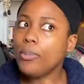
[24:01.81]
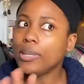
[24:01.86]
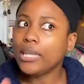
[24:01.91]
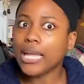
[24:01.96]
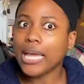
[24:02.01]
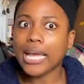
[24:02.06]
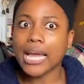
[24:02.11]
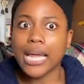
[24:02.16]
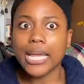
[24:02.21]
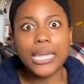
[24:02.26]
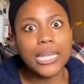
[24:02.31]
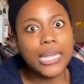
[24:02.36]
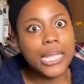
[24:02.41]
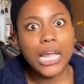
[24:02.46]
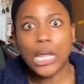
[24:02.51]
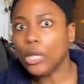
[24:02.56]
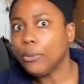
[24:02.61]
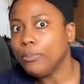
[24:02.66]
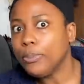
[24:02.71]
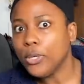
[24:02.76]
but like I can
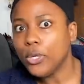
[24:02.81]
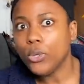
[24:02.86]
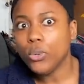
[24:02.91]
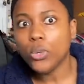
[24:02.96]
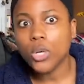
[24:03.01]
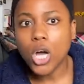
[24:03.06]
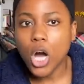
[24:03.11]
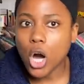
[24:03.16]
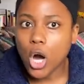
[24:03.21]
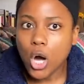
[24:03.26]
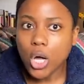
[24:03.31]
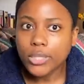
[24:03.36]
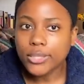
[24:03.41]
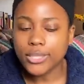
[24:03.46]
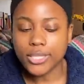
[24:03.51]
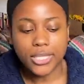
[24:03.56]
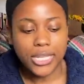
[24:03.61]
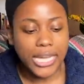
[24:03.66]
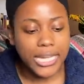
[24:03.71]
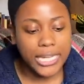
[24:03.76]
help you call
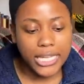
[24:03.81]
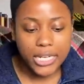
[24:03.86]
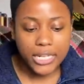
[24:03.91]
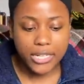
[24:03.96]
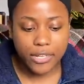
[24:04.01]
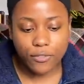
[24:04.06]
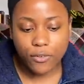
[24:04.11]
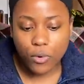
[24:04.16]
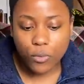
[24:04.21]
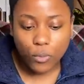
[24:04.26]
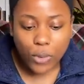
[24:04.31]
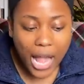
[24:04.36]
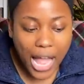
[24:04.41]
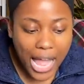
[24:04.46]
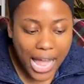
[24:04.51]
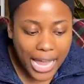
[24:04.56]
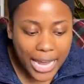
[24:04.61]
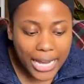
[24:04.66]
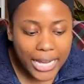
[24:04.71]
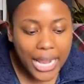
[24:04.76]
to like get a different
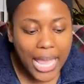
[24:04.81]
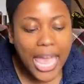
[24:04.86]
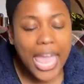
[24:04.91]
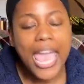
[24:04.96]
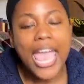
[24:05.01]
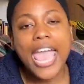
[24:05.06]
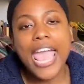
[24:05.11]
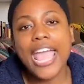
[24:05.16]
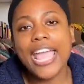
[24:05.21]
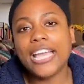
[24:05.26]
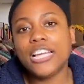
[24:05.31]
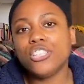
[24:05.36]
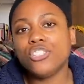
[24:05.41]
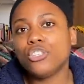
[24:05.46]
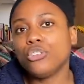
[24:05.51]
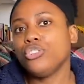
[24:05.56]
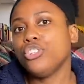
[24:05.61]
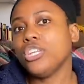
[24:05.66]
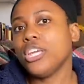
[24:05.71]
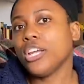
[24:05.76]
ride. And
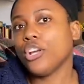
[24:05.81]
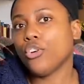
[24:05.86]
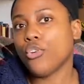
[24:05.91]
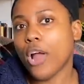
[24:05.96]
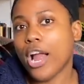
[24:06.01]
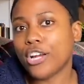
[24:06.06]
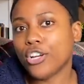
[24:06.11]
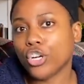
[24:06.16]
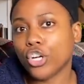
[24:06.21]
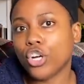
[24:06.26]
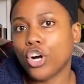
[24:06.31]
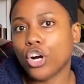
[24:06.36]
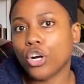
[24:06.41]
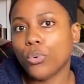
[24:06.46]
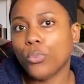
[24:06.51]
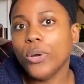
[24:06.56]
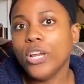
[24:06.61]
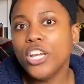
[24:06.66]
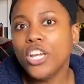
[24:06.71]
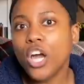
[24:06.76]
so she had cracked her car
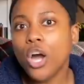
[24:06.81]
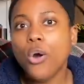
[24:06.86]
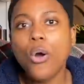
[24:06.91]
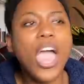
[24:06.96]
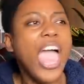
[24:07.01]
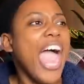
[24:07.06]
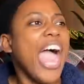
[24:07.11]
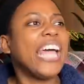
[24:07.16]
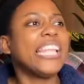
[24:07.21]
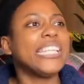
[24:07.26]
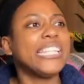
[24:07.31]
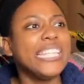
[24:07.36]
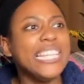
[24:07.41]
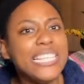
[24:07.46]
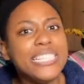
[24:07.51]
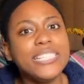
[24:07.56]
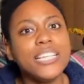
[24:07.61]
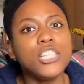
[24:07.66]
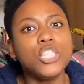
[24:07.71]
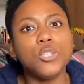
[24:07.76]
window and
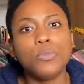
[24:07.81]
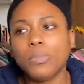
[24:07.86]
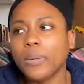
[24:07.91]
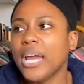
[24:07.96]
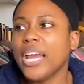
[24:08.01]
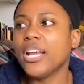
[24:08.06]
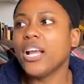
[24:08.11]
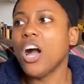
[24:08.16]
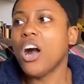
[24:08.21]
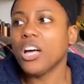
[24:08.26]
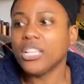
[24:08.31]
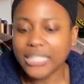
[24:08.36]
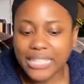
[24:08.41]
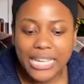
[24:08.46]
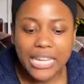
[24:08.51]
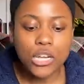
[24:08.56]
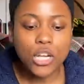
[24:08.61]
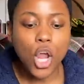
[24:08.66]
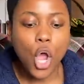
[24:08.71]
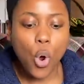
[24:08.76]
Lisa sprayed
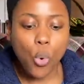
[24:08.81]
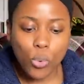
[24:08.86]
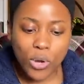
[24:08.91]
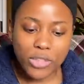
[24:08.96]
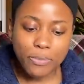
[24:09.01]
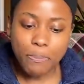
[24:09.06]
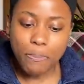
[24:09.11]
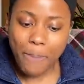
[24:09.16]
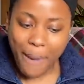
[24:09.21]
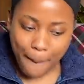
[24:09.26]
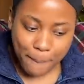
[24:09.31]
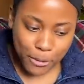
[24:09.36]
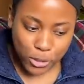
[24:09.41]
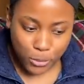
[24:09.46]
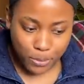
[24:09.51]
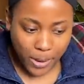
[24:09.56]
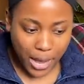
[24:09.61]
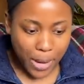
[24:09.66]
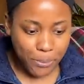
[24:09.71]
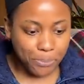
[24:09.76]
Colleen with pepper
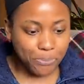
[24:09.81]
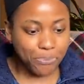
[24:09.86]
spray.